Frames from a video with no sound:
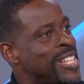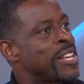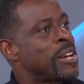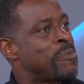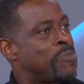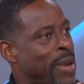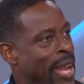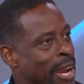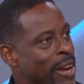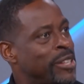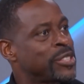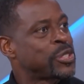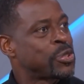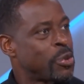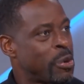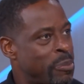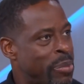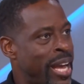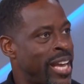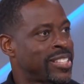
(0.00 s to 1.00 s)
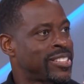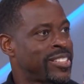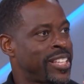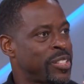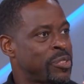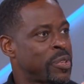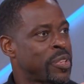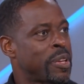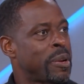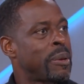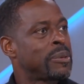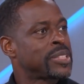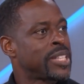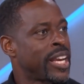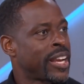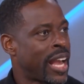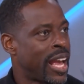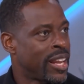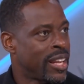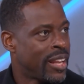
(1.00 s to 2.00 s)
While Brown was a little
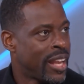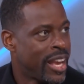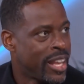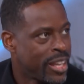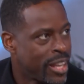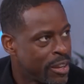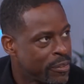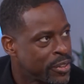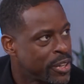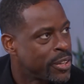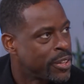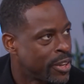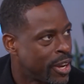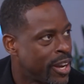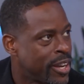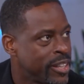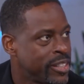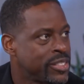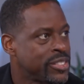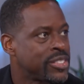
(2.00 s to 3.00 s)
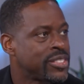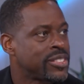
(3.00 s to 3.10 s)
surprised by the revelation,